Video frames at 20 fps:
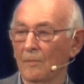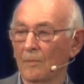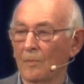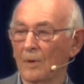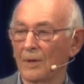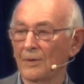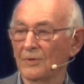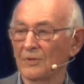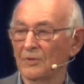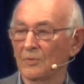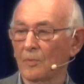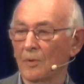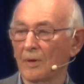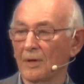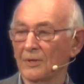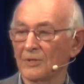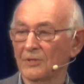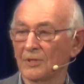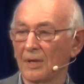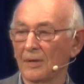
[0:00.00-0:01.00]
One's
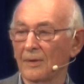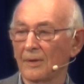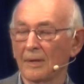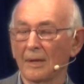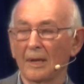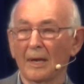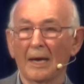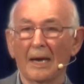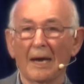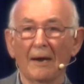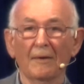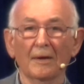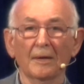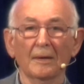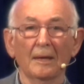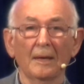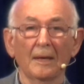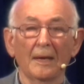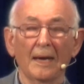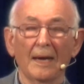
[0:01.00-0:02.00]
worked on
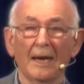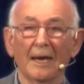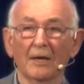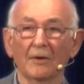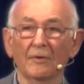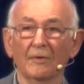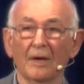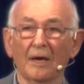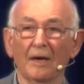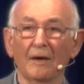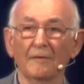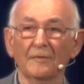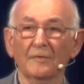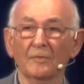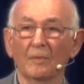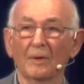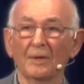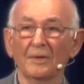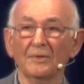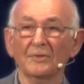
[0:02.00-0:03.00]

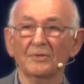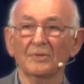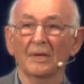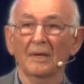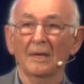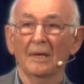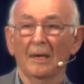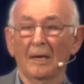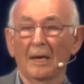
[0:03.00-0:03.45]
aircraft, one's